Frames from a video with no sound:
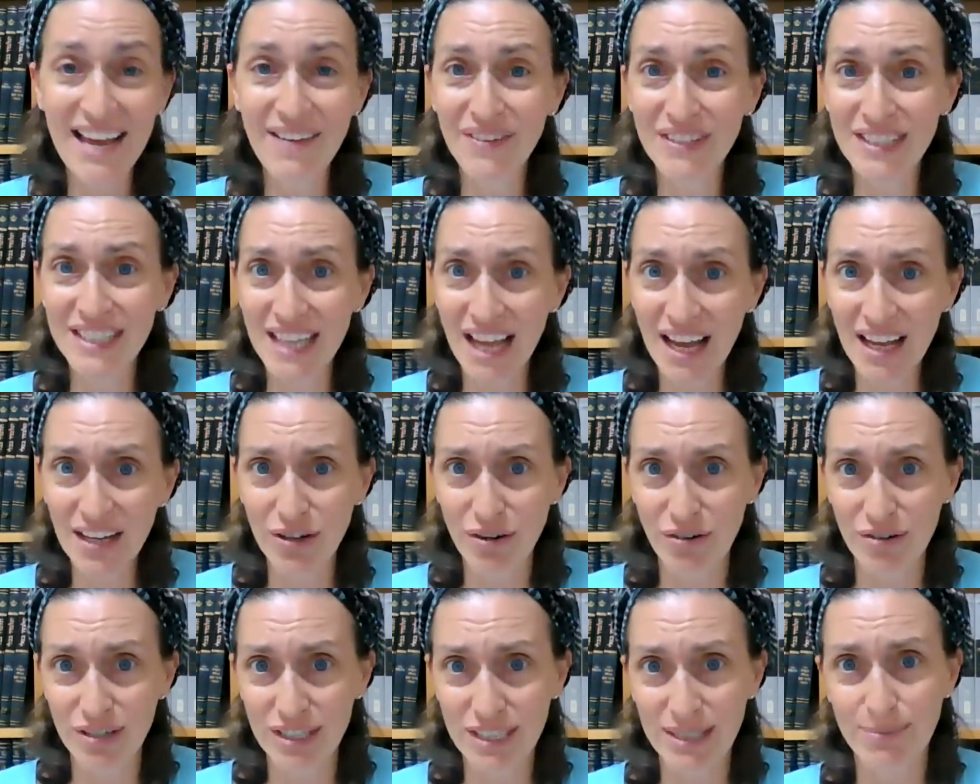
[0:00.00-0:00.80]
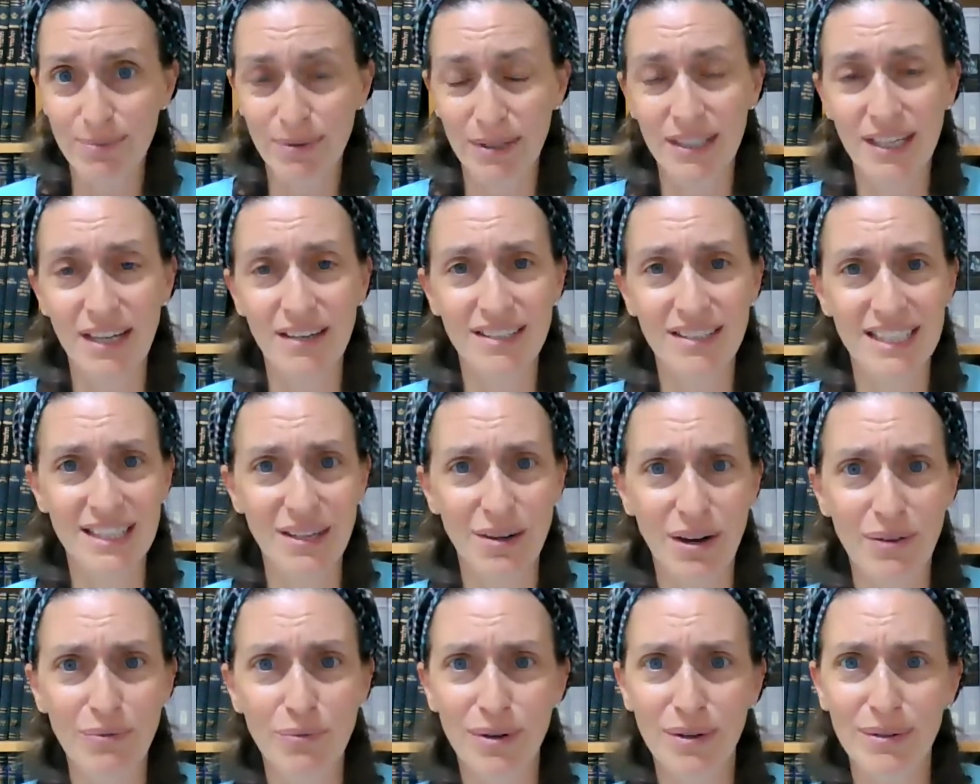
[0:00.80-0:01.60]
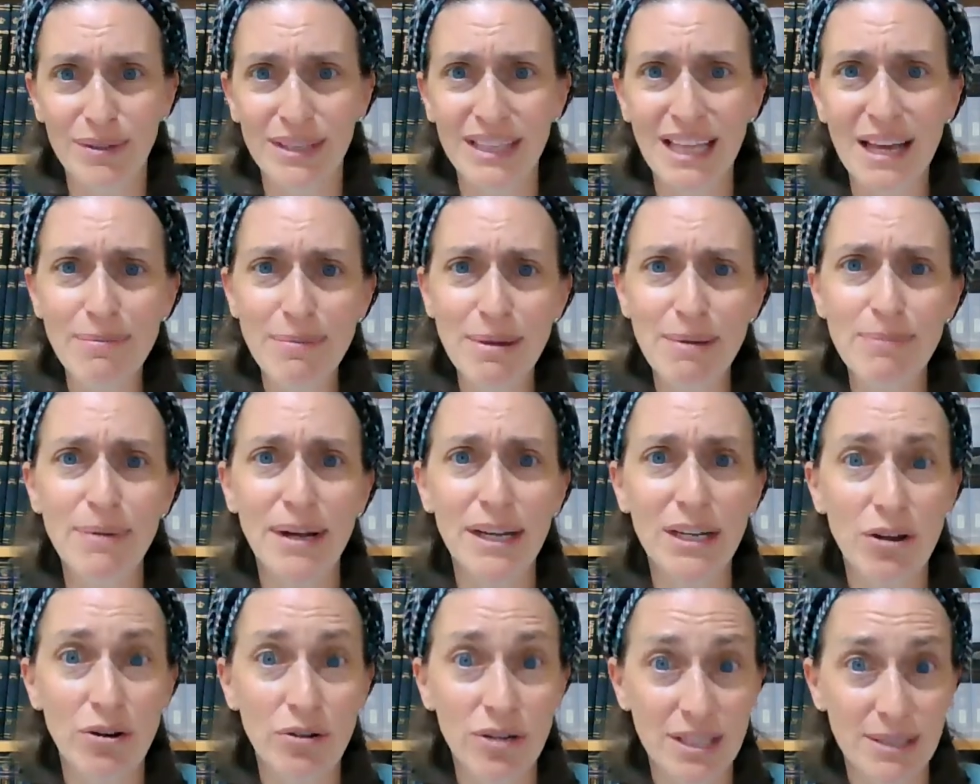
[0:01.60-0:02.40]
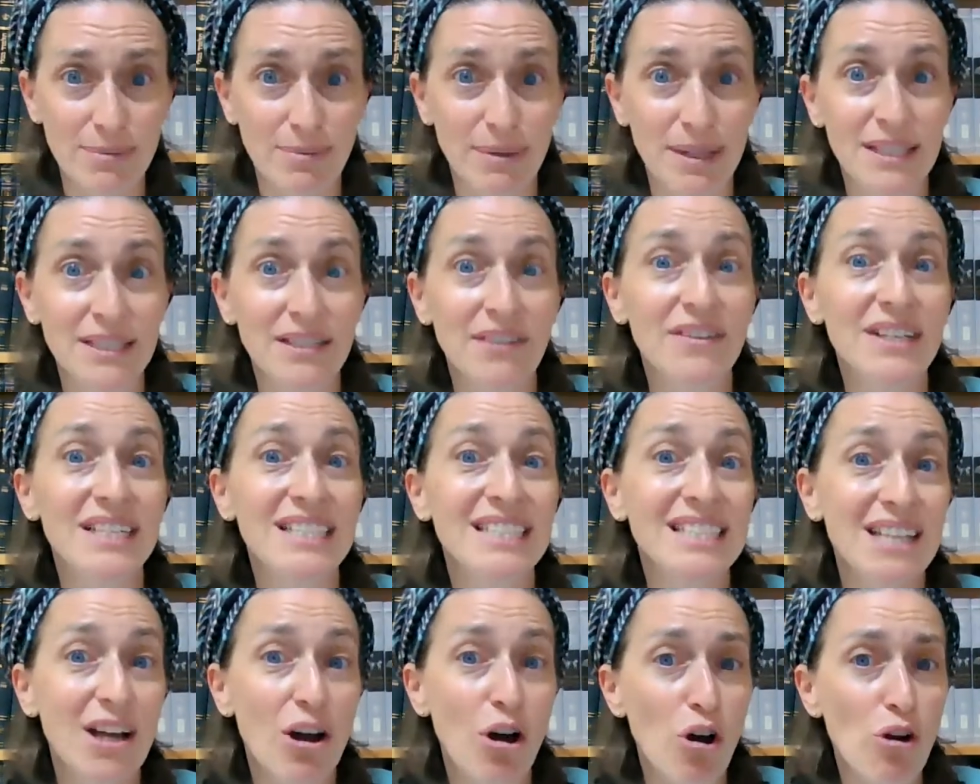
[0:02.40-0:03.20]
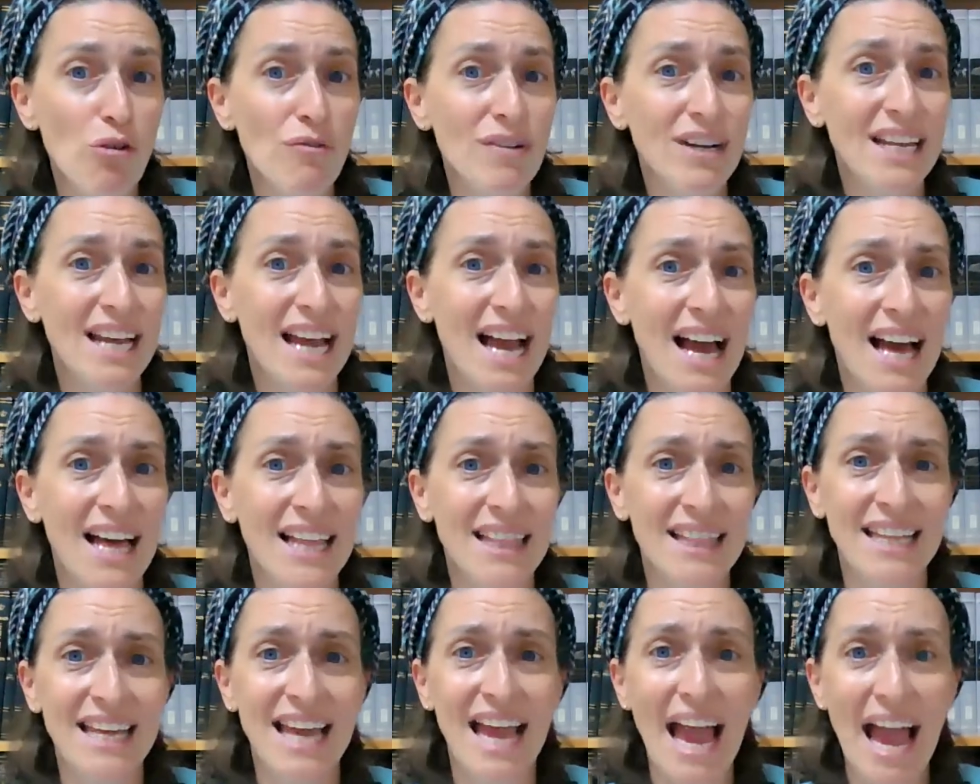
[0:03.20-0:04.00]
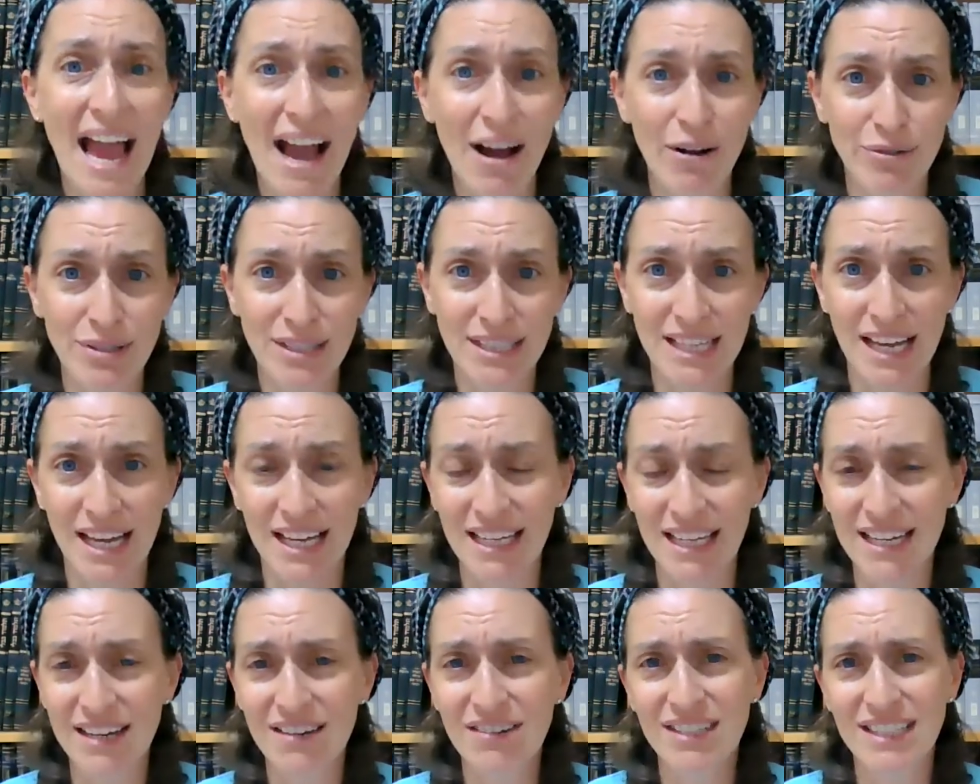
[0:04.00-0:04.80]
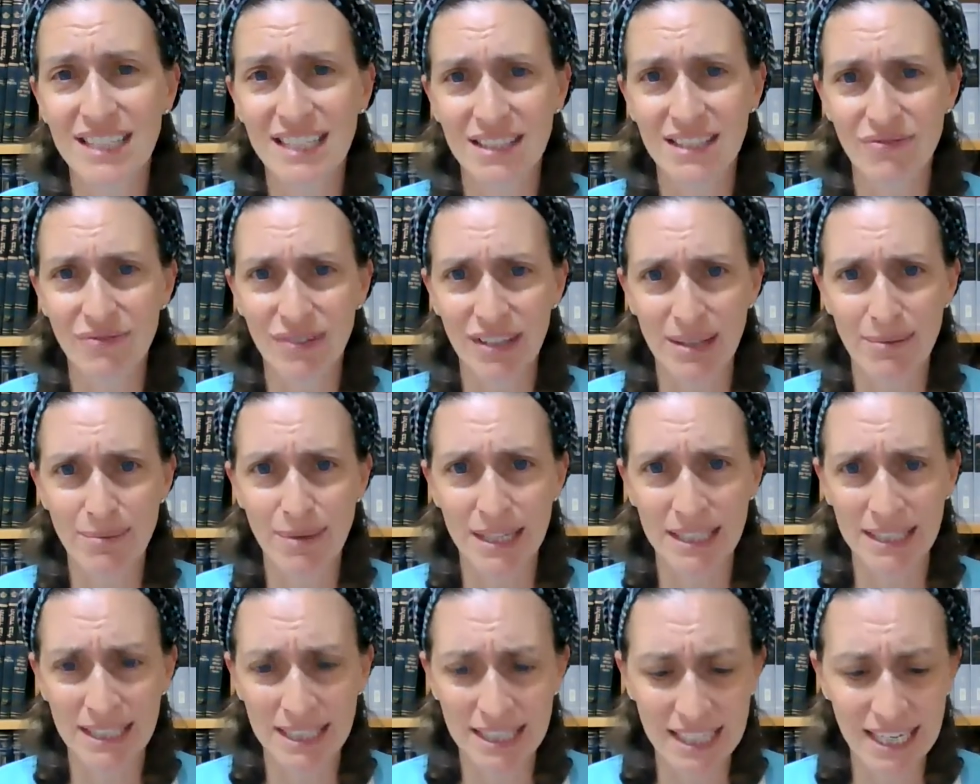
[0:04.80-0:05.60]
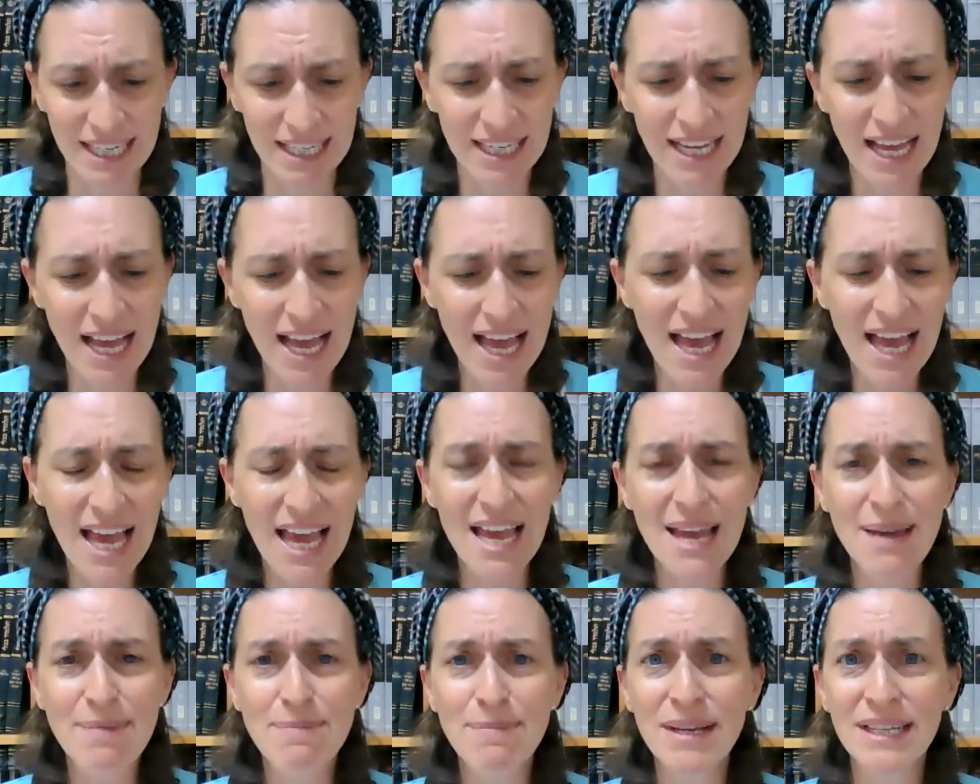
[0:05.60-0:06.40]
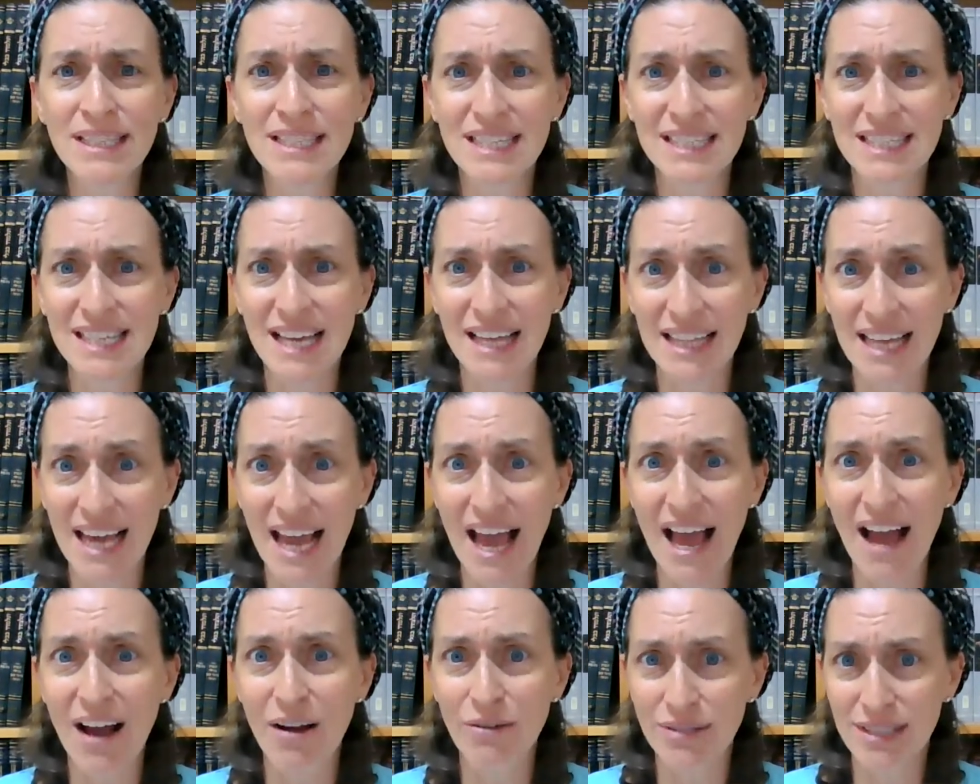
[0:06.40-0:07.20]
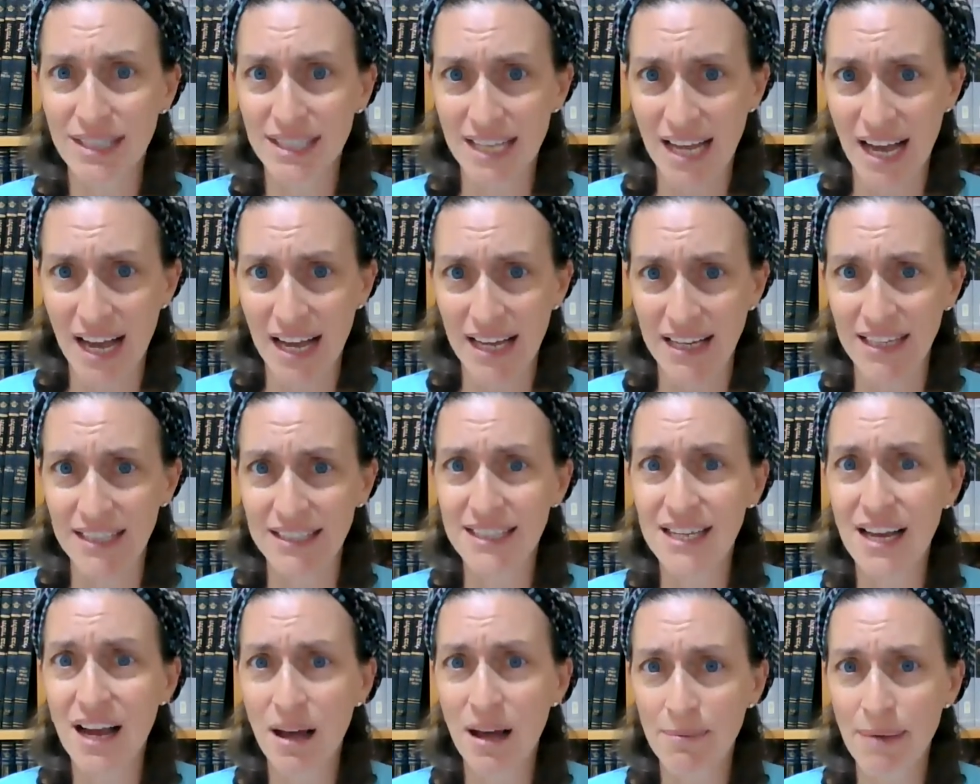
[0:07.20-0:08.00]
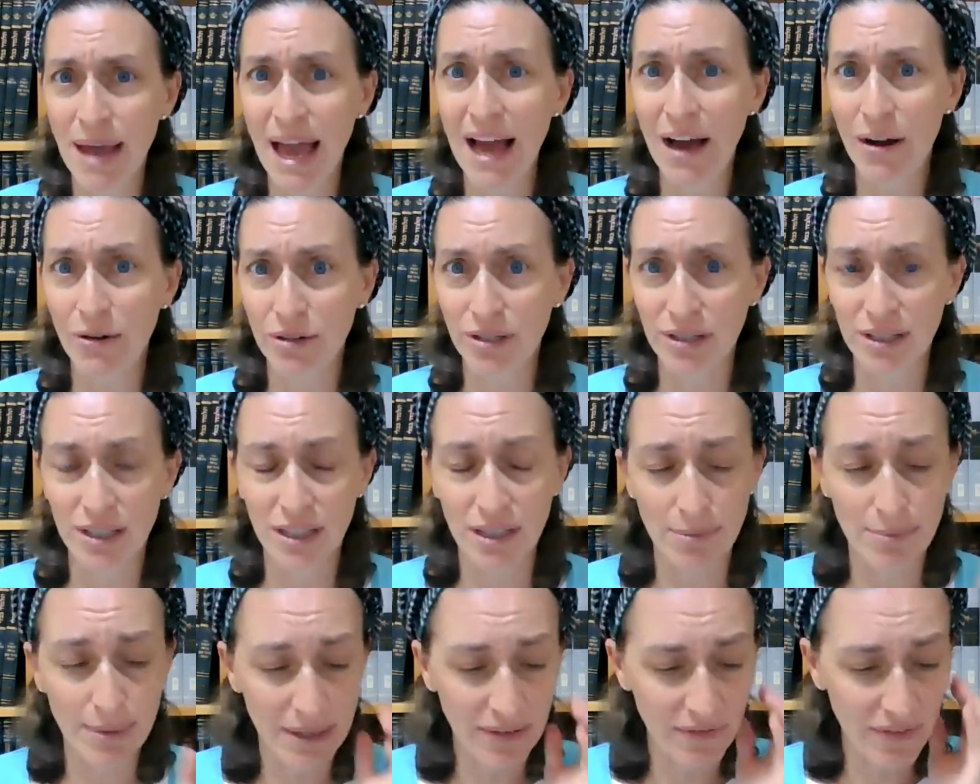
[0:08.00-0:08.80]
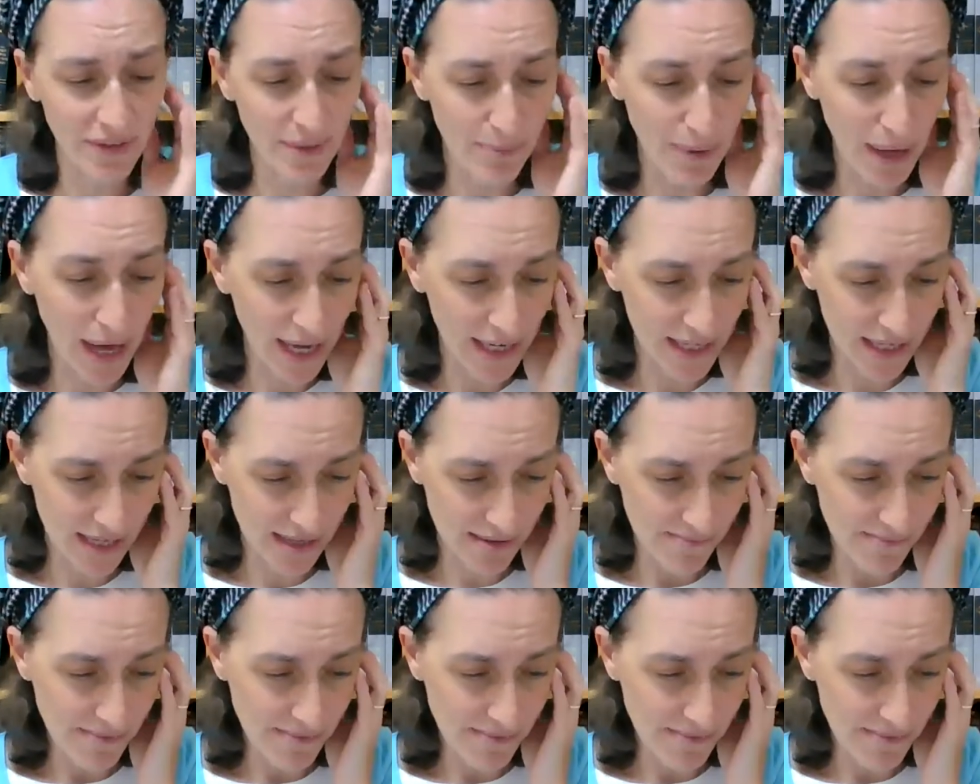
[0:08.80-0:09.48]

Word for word: it's not noticeable, and that's the, what they mean by noticeable is already on the outside. Here it doesn't really mean seen, it means it's on the outside. It's come out a little bit of the body.